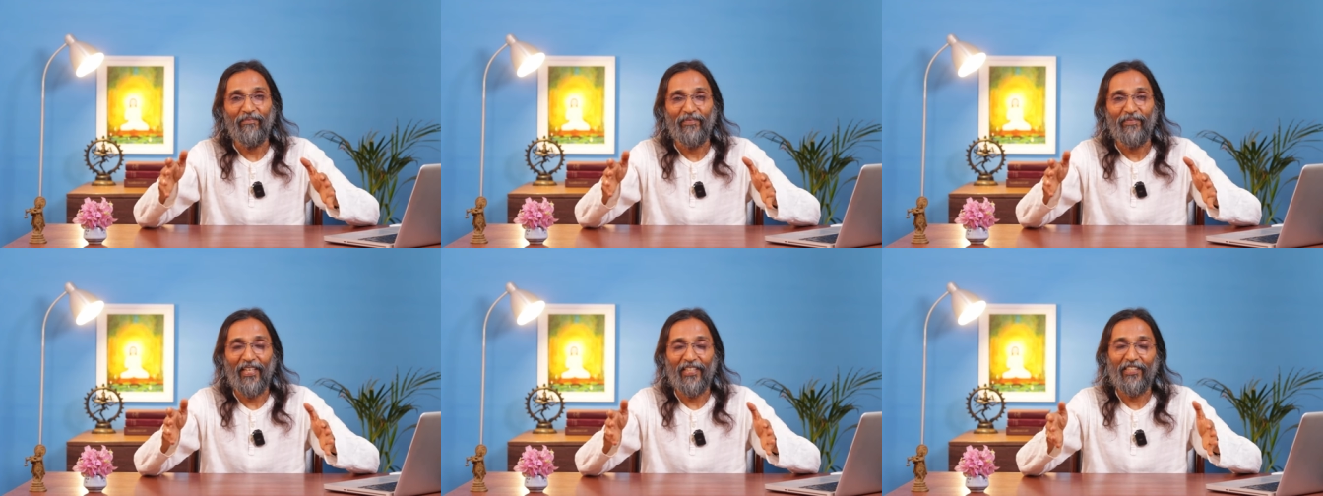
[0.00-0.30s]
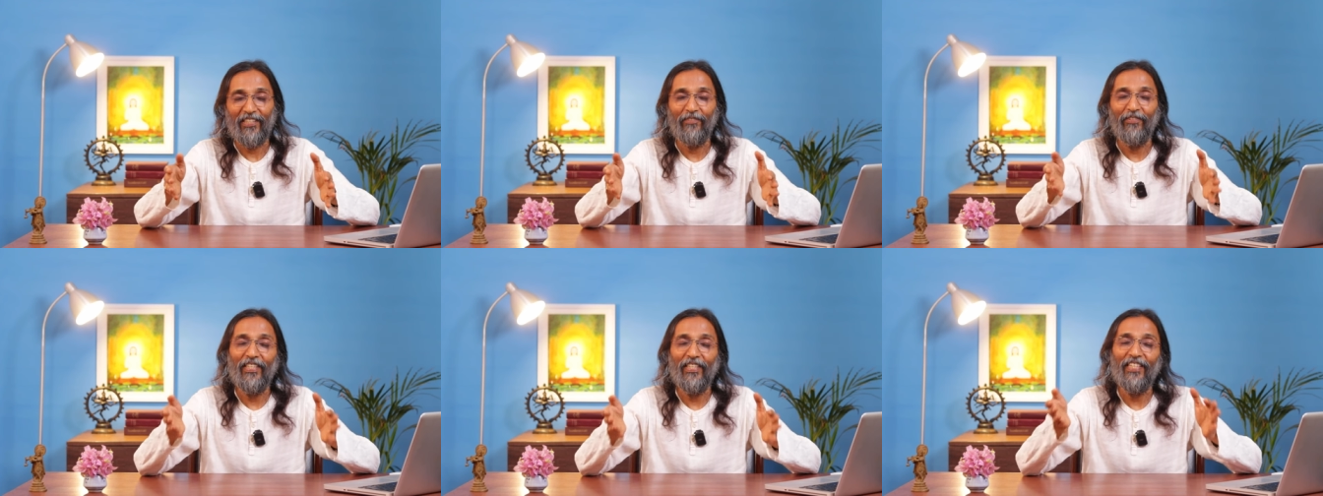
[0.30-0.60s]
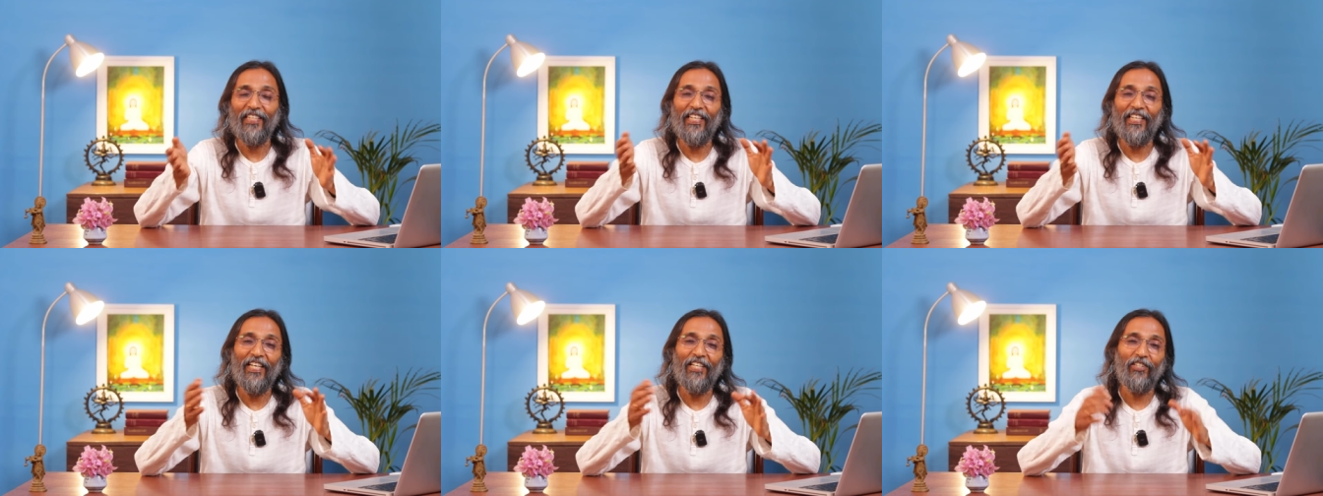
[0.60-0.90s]
that's the
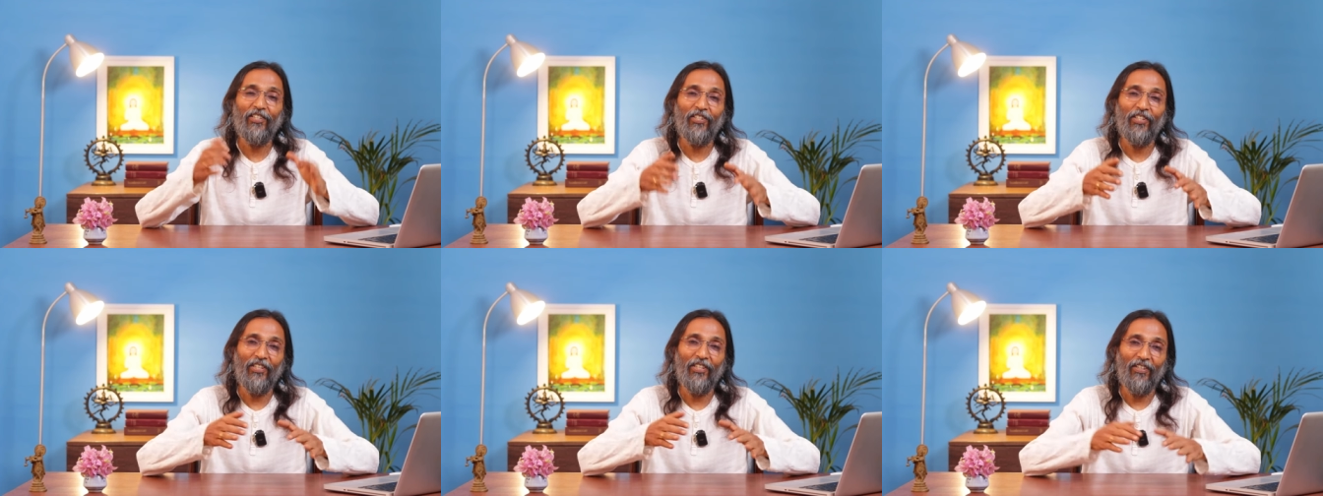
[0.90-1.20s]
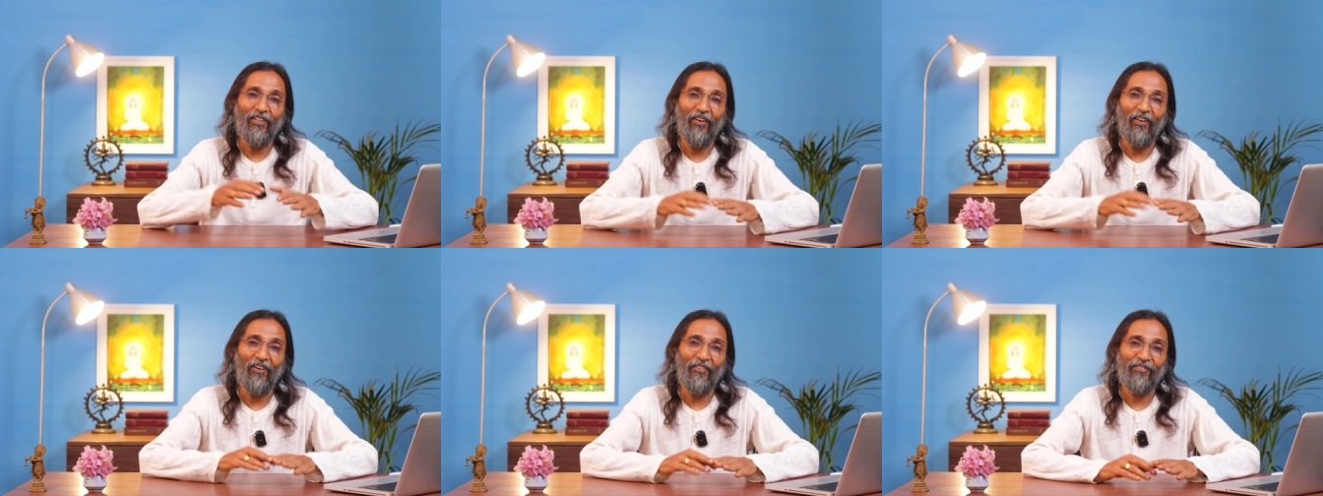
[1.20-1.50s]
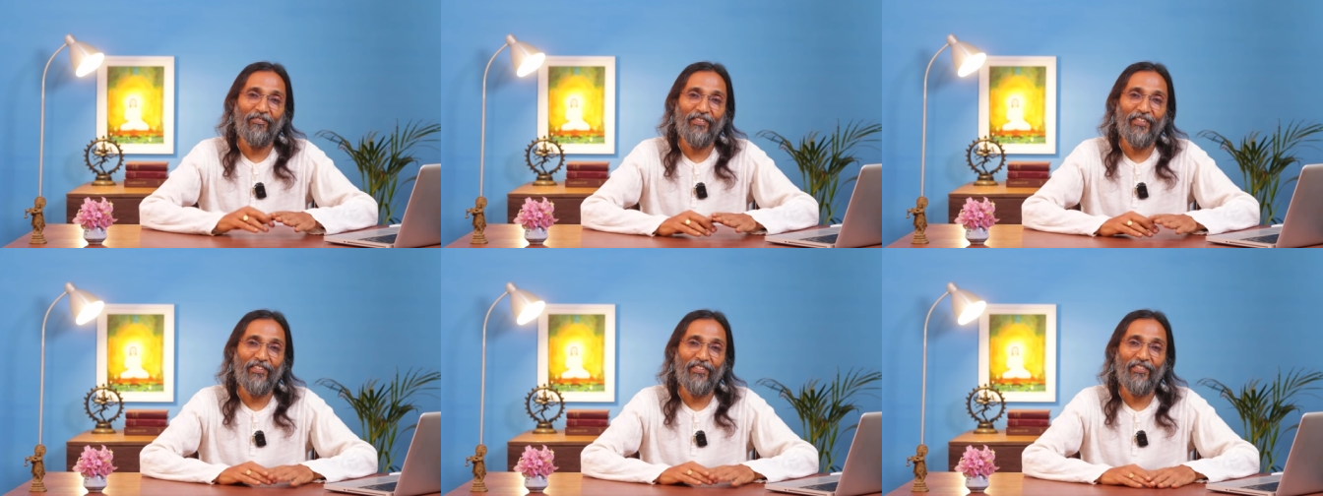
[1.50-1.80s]
very nature
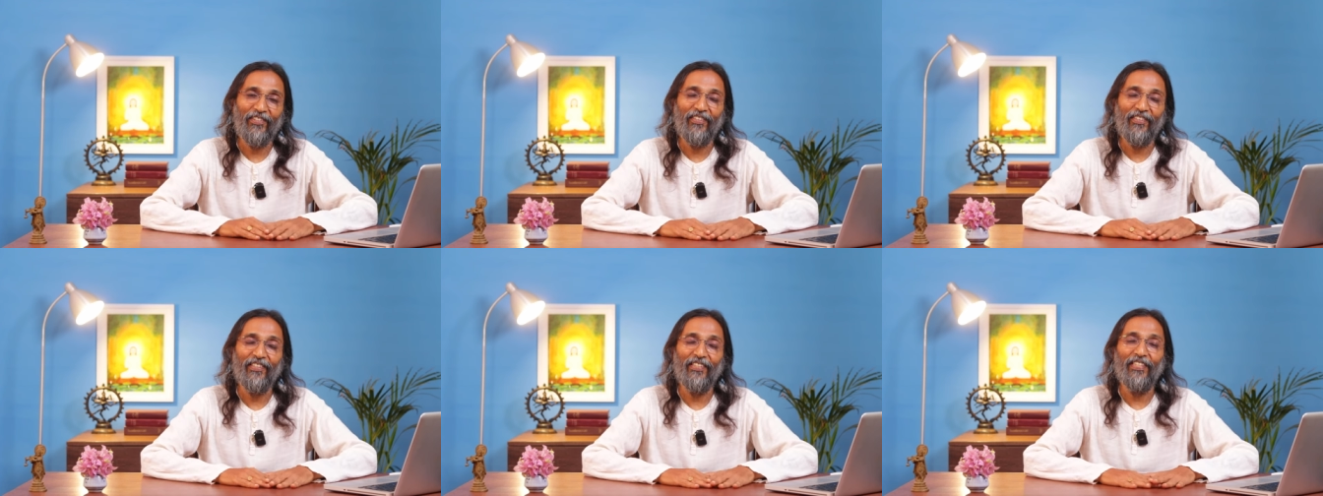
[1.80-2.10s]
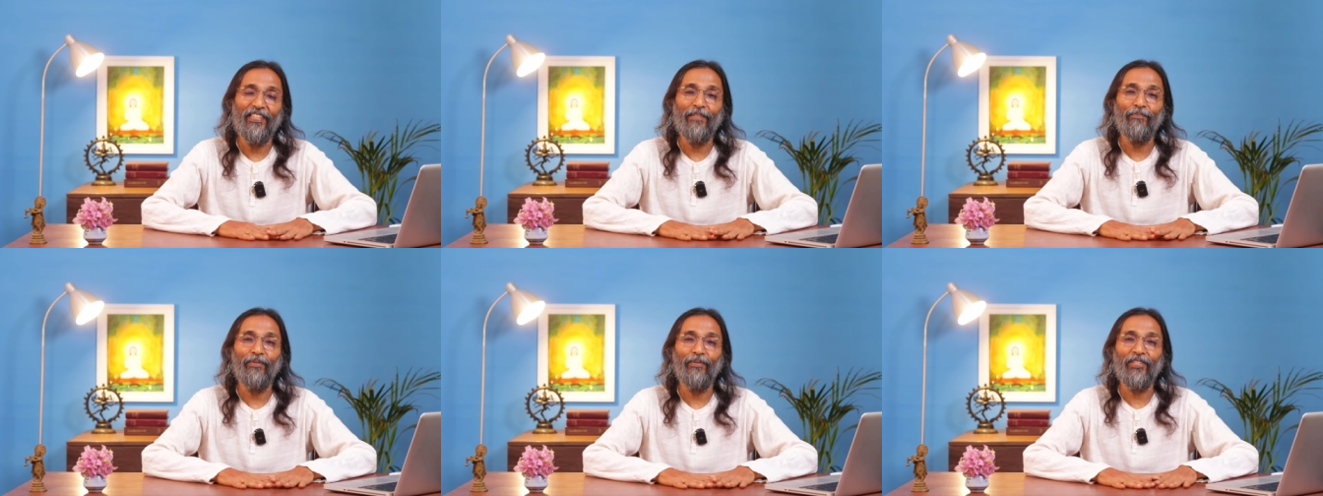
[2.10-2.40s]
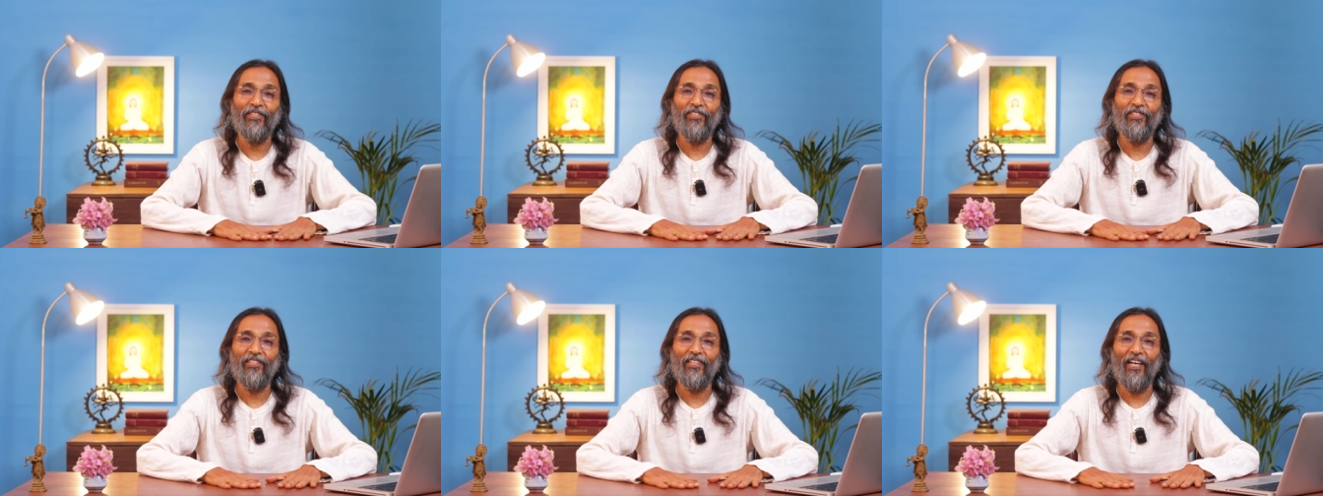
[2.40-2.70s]
of this
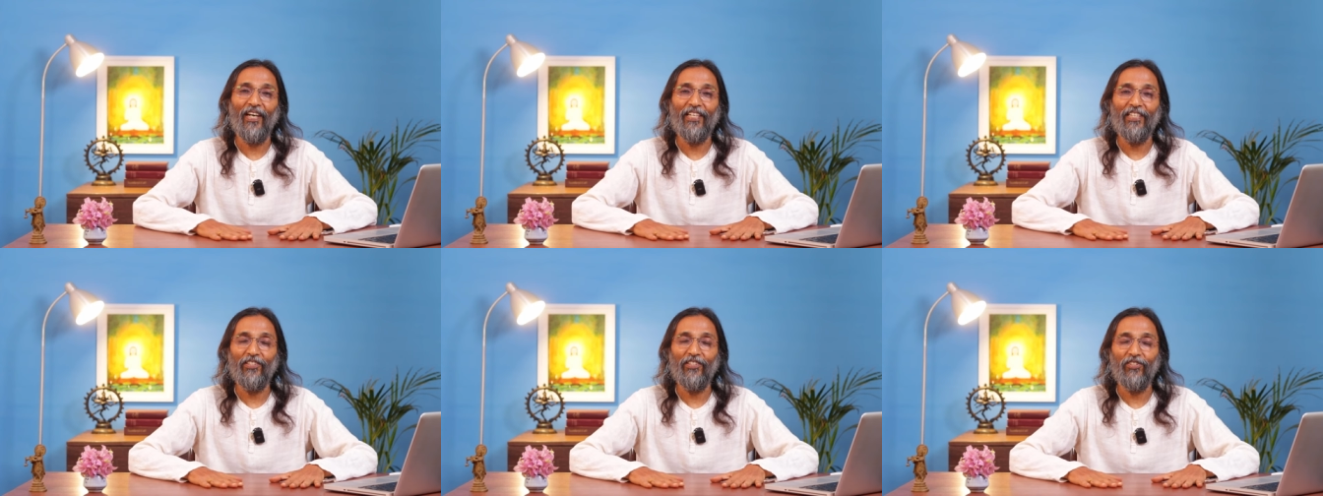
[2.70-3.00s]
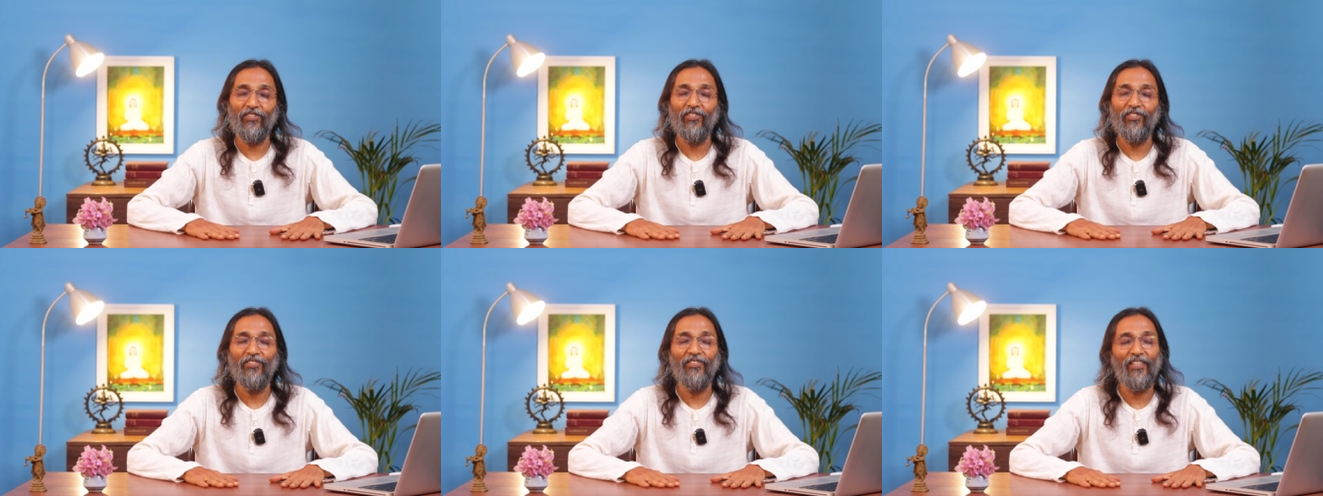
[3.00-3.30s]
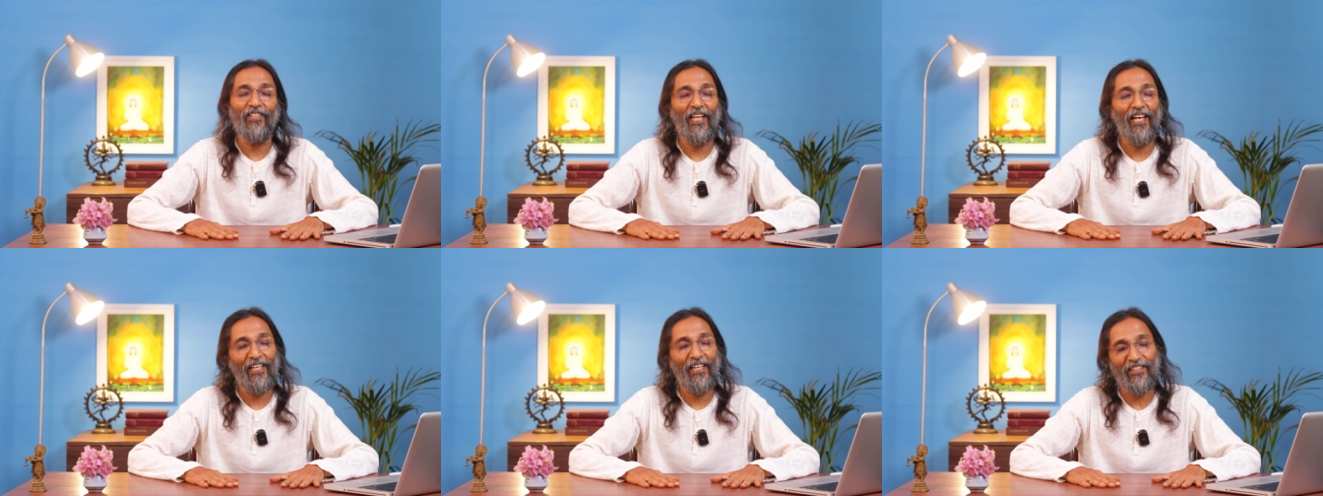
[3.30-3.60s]
deepest, highest
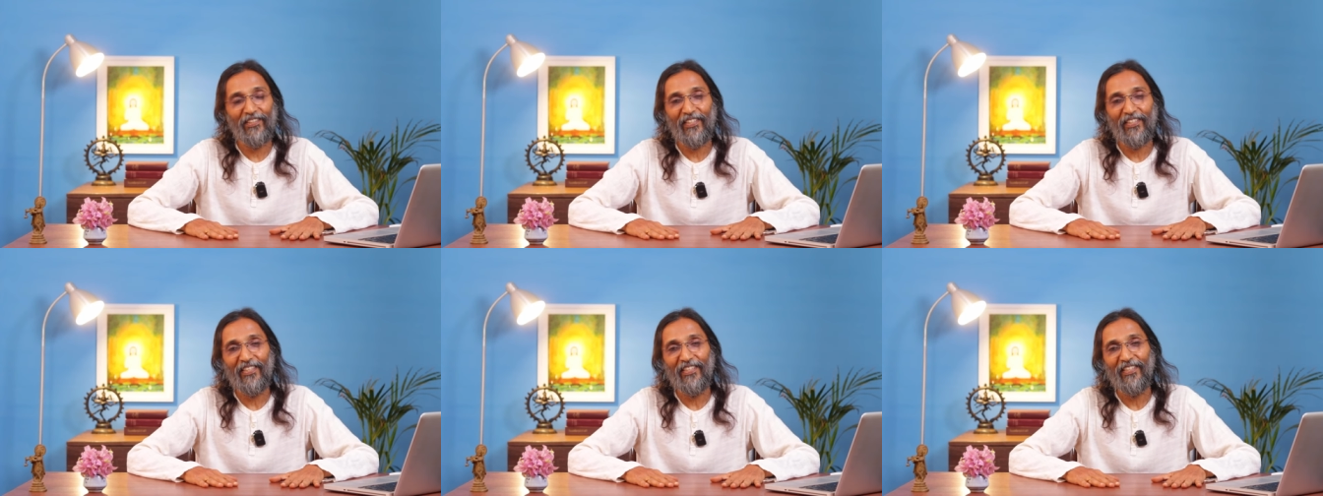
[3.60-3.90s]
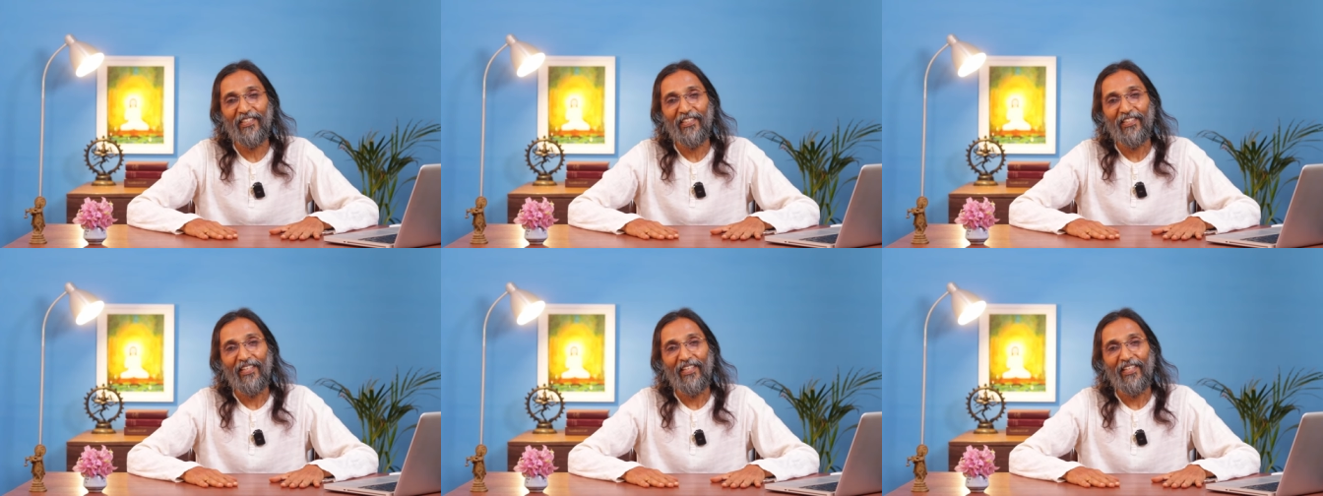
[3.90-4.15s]
reality,